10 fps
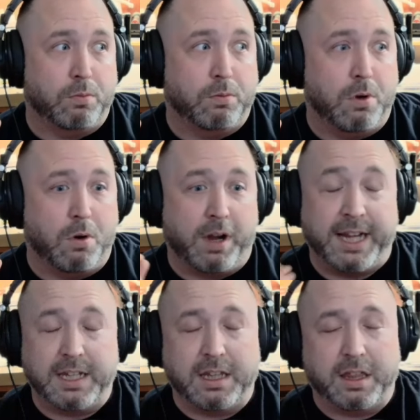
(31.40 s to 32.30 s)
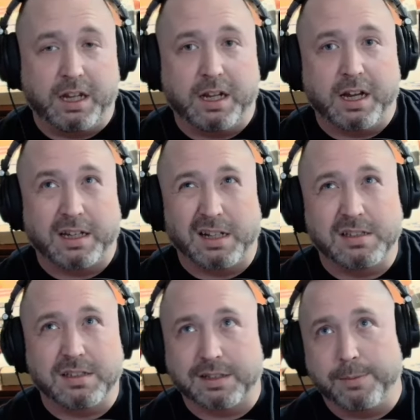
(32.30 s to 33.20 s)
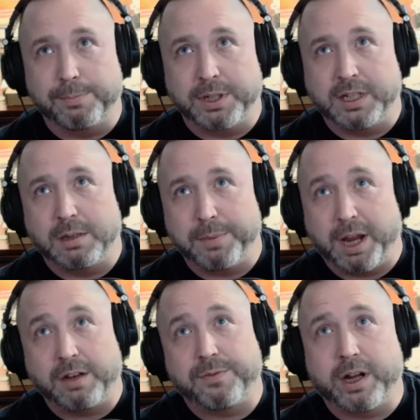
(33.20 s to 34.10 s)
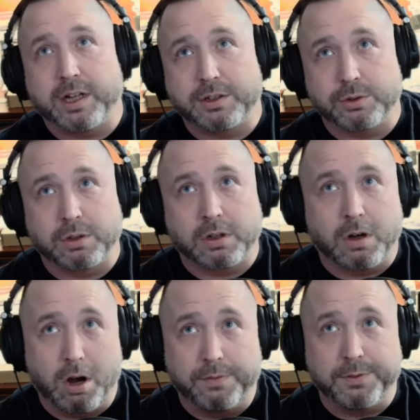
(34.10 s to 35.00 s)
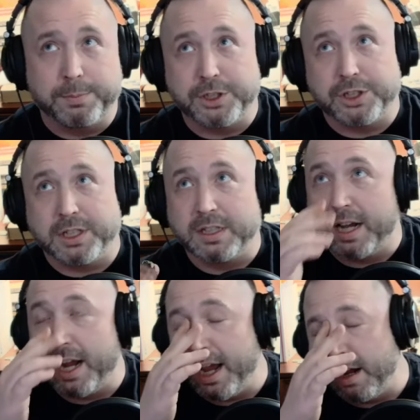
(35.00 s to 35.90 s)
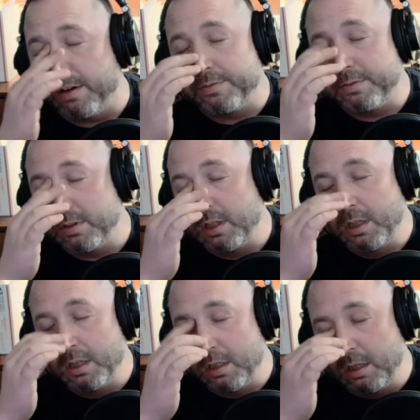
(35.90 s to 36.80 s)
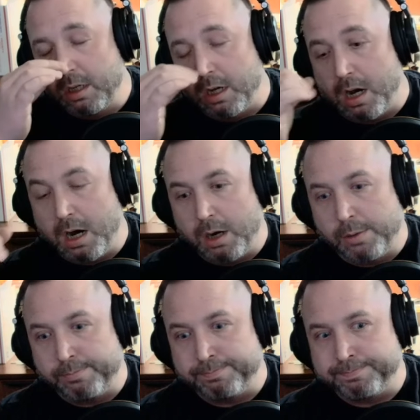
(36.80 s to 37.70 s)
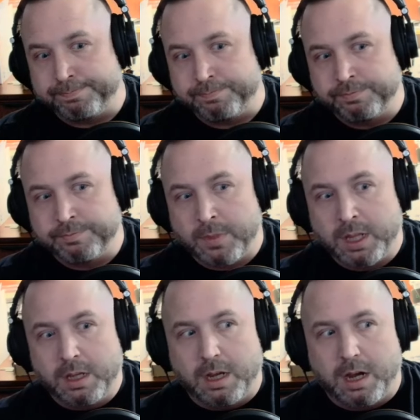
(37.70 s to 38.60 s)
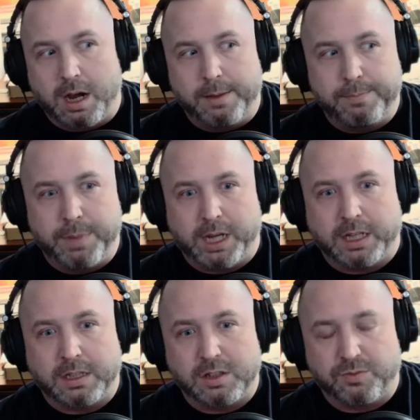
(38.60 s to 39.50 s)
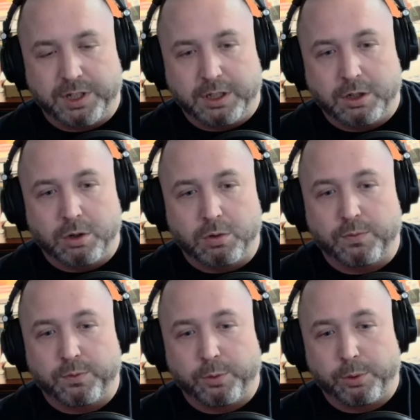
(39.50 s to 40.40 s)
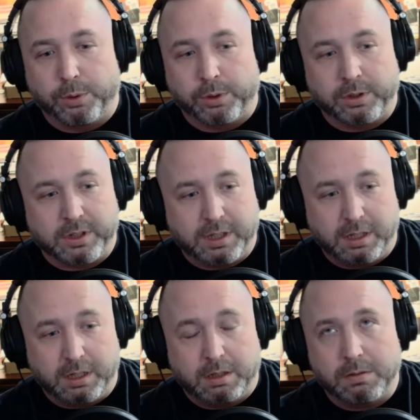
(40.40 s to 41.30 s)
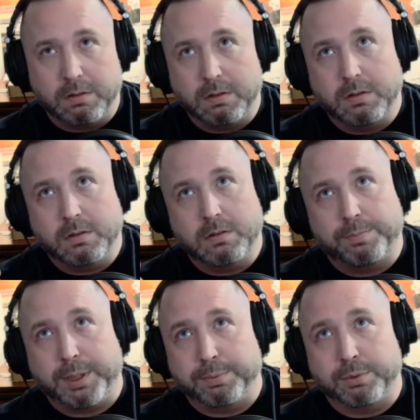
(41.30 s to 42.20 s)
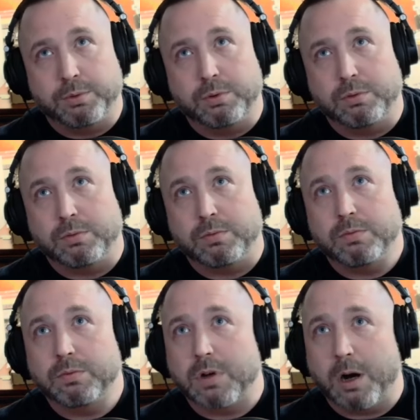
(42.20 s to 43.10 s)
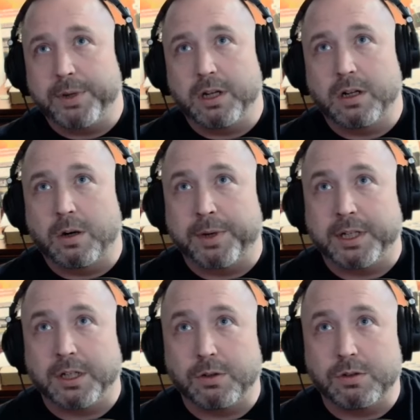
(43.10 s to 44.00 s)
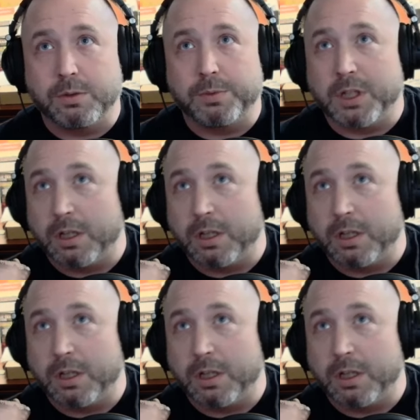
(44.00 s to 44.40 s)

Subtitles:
anything against the company and manufacturer of the machine that I have. I'm making this video for the people who comment on my YouTube channel